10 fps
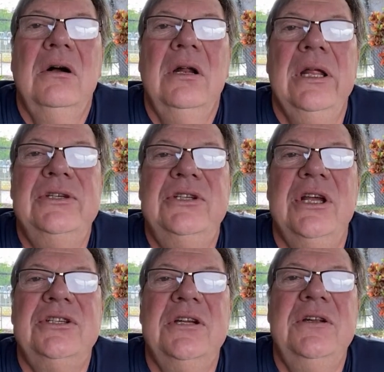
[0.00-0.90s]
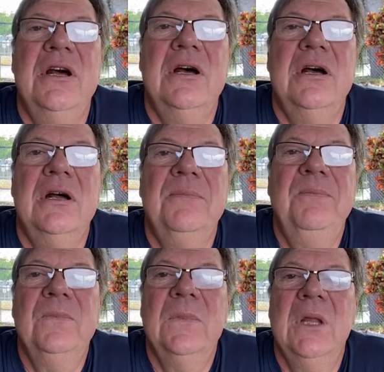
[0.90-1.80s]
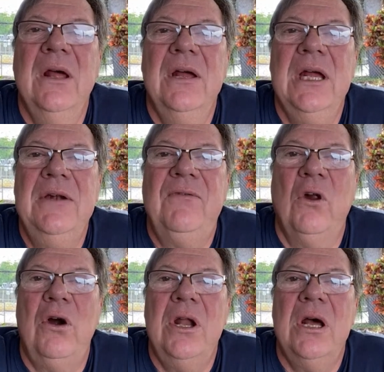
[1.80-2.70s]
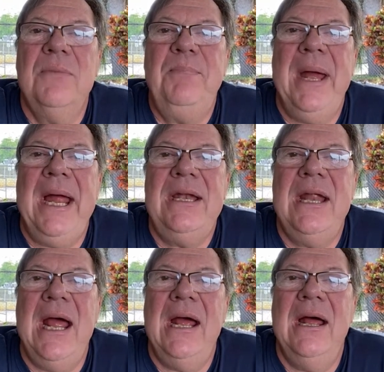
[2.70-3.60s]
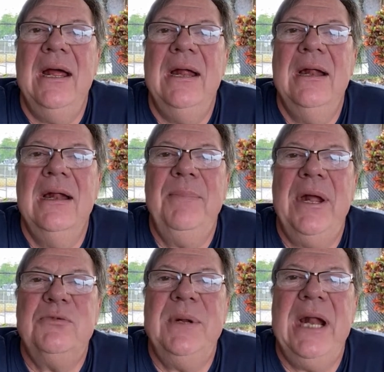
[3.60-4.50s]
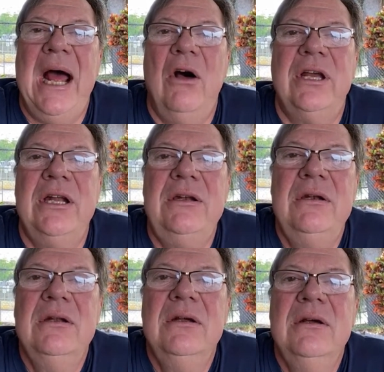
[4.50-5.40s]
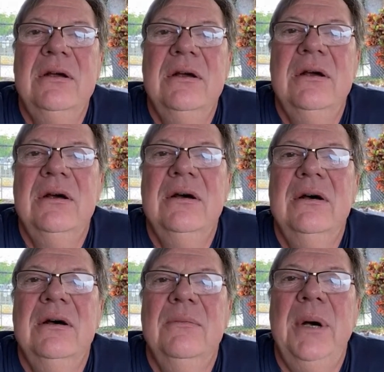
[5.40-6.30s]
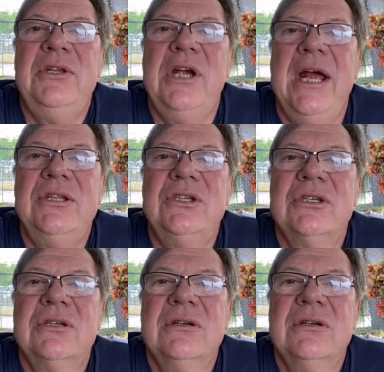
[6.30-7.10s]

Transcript: Is this in Florida, Benjamin Alkin, by chance?